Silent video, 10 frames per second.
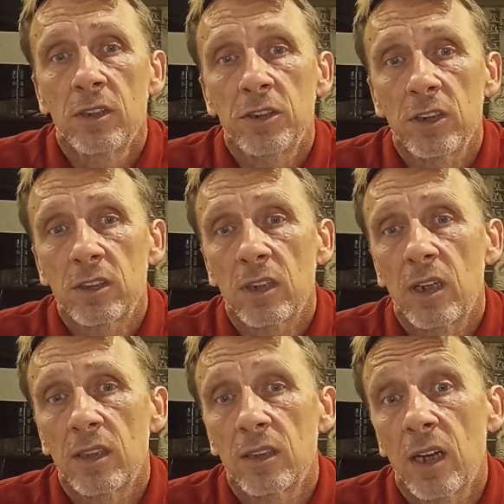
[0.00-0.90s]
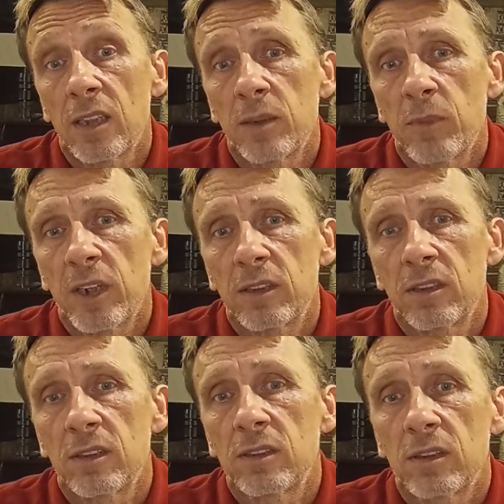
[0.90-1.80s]
She is an
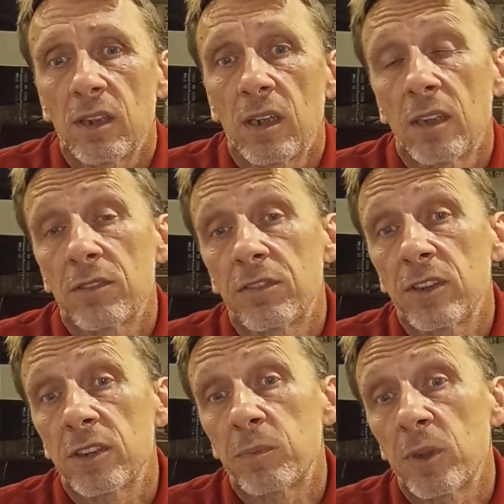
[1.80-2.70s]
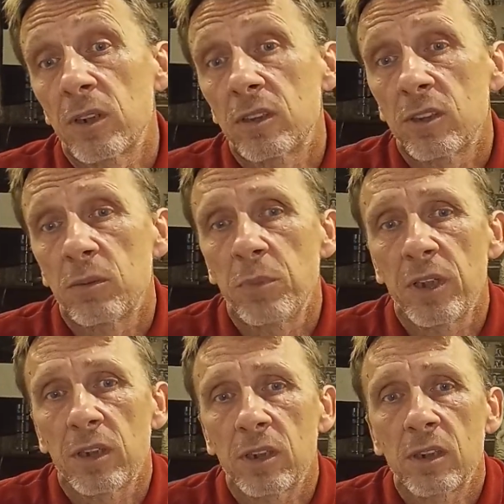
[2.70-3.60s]
animated and free spirited
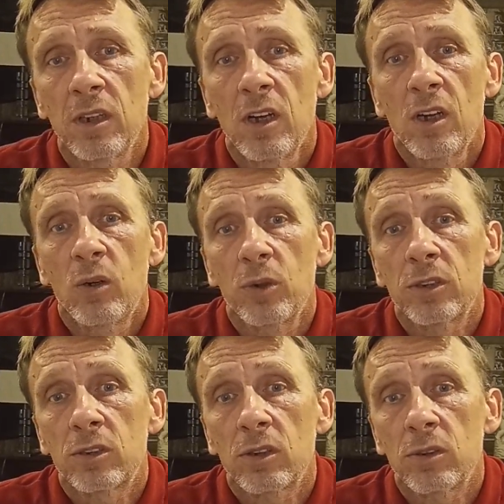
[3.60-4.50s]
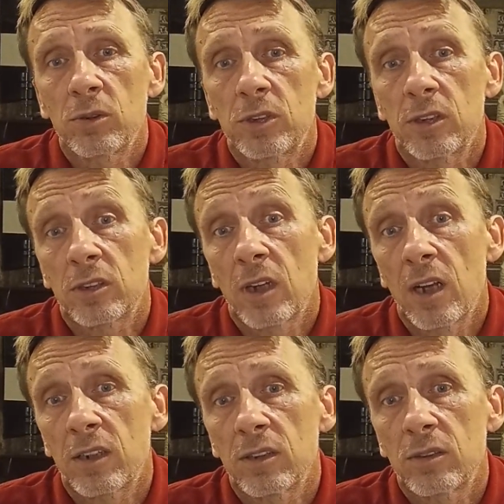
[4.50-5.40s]
being who introduces
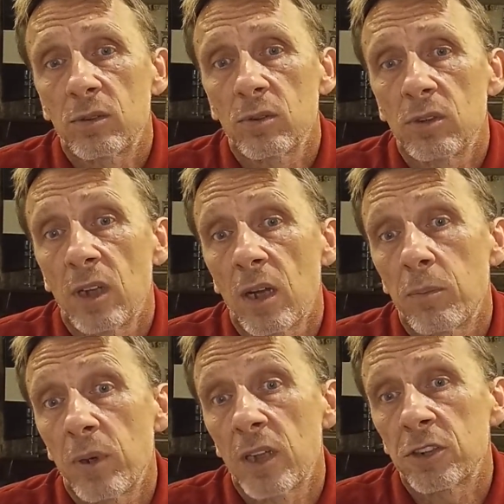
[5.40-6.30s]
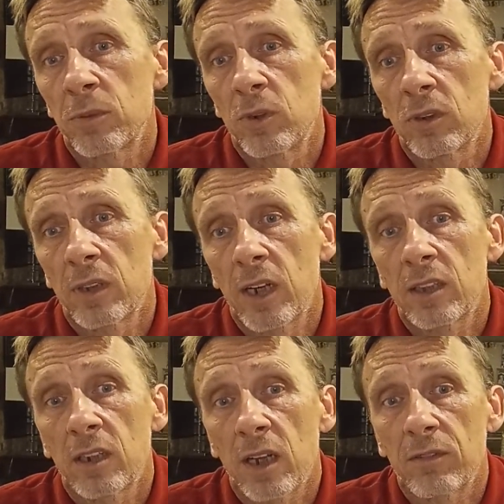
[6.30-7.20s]
Harry to the pleasurable
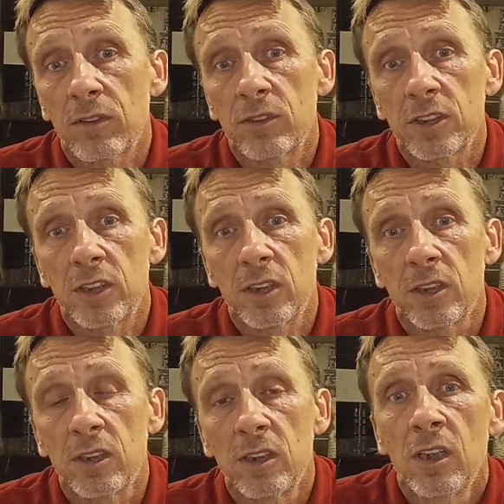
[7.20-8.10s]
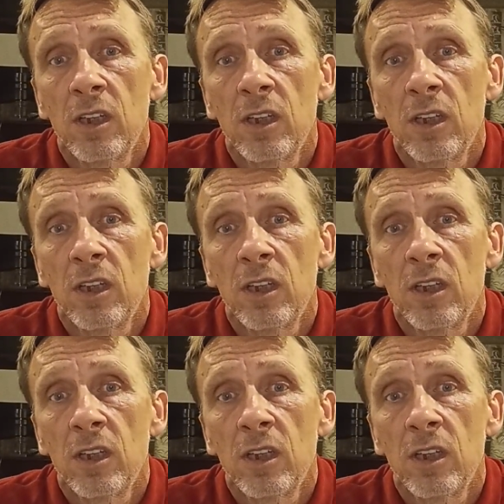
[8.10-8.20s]
nightlife of the city.